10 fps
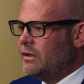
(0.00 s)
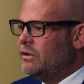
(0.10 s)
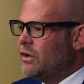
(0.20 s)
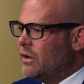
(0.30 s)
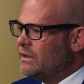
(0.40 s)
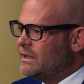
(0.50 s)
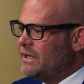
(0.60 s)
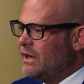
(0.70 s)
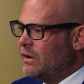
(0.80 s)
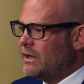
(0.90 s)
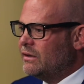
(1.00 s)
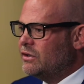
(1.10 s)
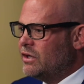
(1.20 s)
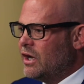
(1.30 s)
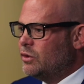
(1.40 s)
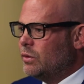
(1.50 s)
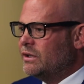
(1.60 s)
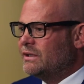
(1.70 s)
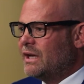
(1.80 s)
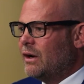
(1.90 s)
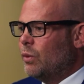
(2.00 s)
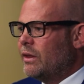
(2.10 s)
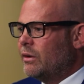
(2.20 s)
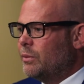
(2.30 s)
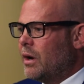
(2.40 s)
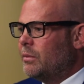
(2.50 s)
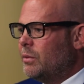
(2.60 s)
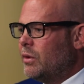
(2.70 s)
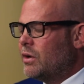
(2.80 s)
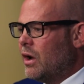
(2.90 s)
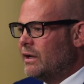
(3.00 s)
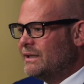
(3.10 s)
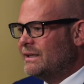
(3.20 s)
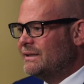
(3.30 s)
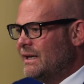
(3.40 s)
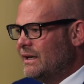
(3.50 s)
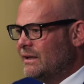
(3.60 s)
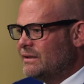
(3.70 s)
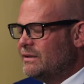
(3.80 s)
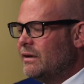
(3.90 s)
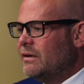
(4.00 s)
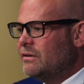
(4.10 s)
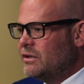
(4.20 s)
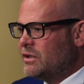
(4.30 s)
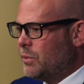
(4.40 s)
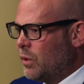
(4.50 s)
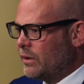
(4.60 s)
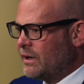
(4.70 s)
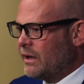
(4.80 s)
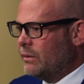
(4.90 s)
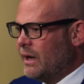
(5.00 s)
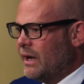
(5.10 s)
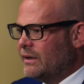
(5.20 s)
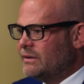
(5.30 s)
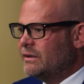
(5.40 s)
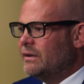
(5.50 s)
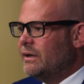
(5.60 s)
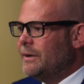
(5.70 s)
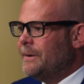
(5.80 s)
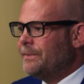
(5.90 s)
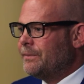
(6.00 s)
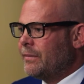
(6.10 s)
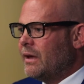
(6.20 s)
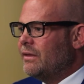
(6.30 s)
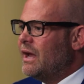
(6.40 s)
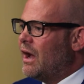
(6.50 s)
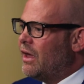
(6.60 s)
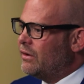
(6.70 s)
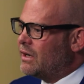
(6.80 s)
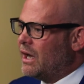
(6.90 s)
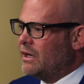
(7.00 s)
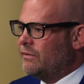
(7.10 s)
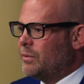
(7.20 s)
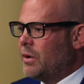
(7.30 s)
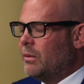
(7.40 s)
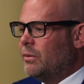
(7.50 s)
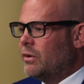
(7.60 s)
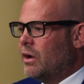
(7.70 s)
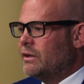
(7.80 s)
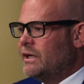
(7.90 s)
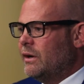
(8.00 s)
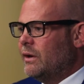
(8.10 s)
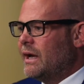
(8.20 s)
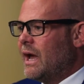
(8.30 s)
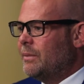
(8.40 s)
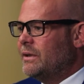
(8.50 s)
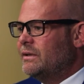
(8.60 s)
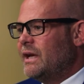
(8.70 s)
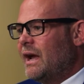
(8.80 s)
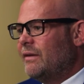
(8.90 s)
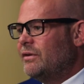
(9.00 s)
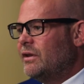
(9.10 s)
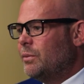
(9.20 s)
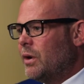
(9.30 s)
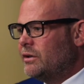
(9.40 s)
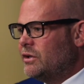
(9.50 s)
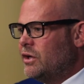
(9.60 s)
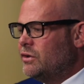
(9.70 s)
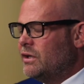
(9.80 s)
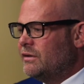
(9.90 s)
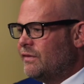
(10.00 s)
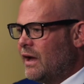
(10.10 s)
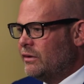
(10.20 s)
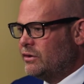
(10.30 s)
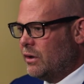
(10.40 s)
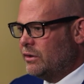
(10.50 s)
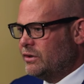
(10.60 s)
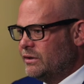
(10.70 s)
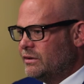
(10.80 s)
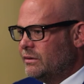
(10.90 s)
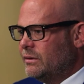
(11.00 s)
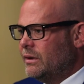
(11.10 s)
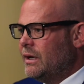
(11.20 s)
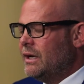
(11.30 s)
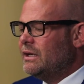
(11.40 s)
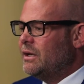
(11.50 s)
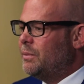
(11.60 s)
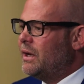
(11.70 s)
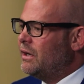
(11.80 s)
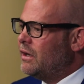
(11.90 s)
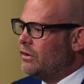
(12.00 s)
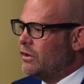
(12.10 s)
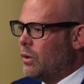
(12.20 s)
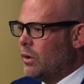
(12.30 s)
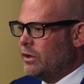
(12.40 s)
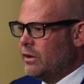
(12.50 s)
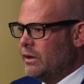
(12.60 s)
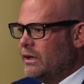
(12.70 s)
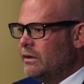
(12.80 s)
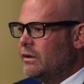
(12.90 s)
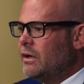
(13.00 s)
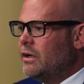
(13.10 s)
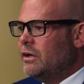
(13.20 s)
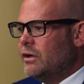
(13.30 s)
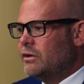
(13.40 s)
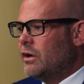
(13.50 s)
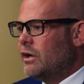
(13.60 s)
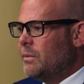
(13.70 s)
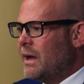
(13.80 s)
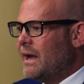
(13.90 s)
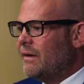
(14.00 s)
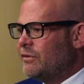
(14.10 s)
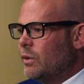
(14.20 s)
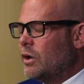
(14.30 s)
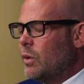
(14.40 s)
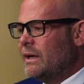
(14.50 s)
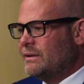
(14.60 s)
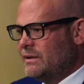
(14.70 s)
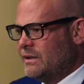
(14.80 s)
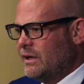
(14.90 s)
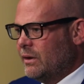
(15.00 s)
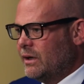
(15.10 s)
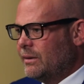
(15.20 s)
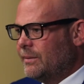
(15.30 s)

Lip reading: During this hearing, the judge will decide whether probable cause exists to support that arrest. The other kind of a probable cause hearing happens after the prosecution has filed charges. Depending on the court you're in, your attorney may have to request this hearing.